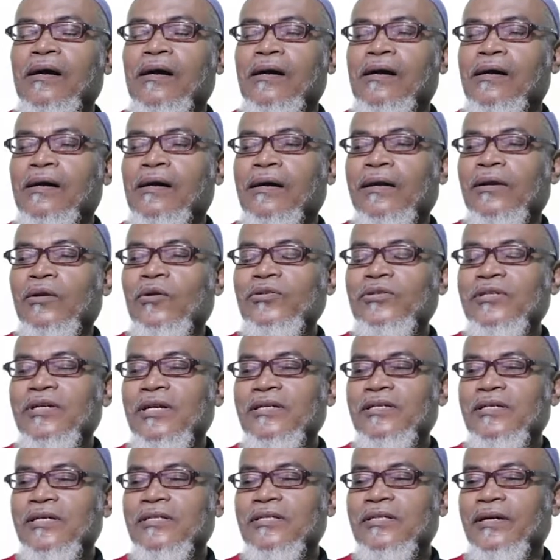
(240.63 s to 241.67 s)
not
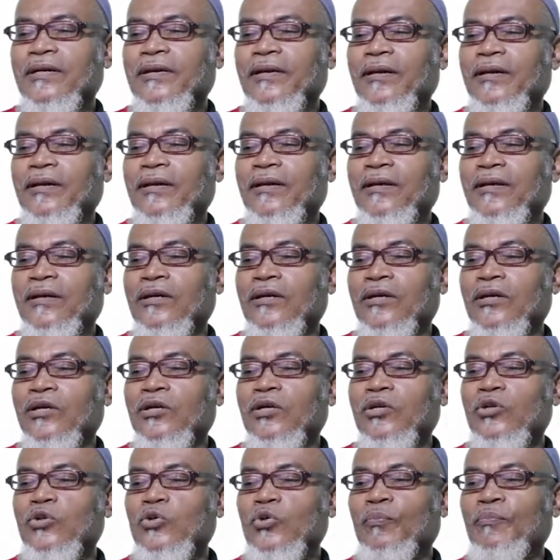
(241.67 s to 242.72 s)
necessarily
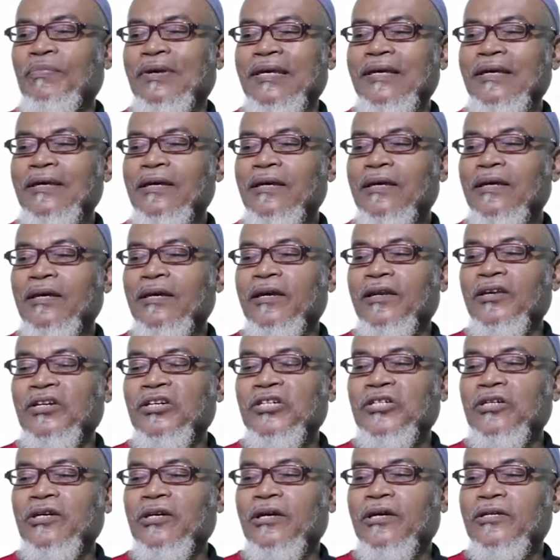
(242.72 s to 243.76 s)
to be
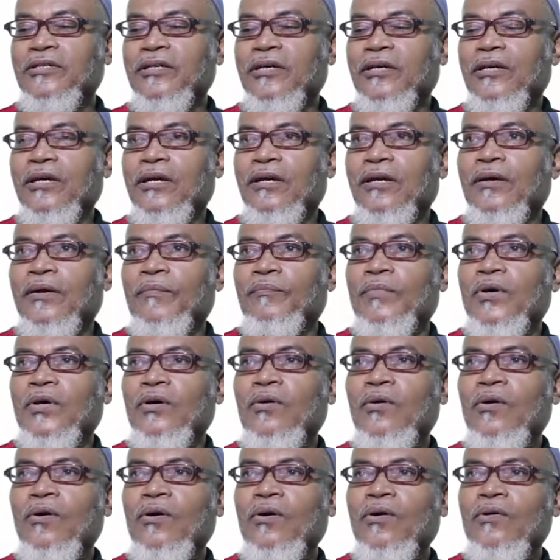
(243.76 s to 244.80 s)
initiated,
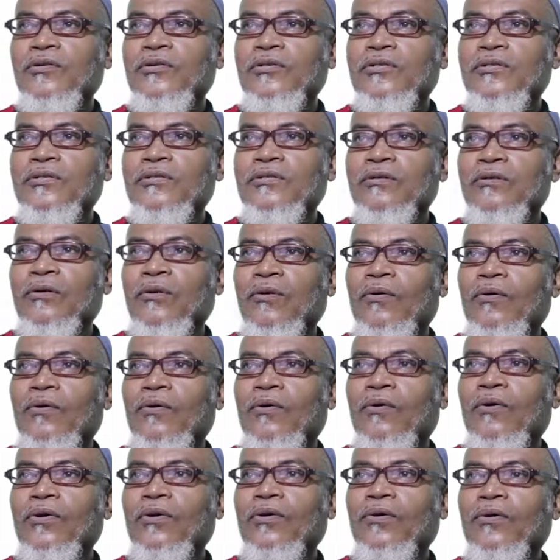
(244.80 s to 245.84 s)
because
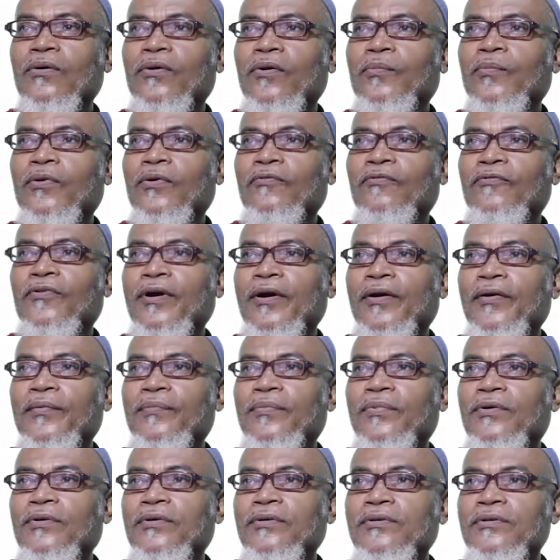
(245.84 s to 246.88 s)
all global
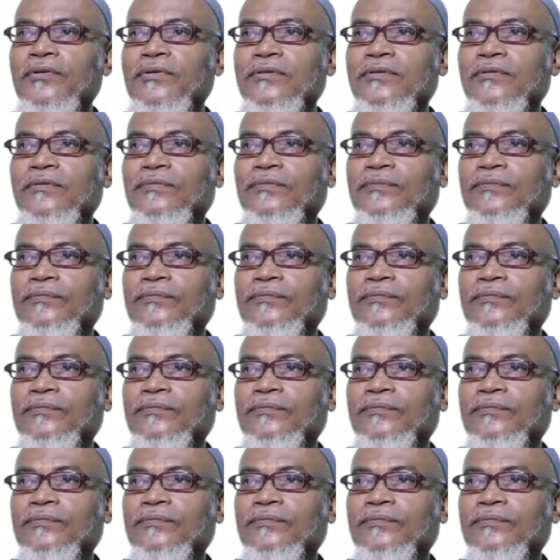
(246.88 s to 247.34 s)
variables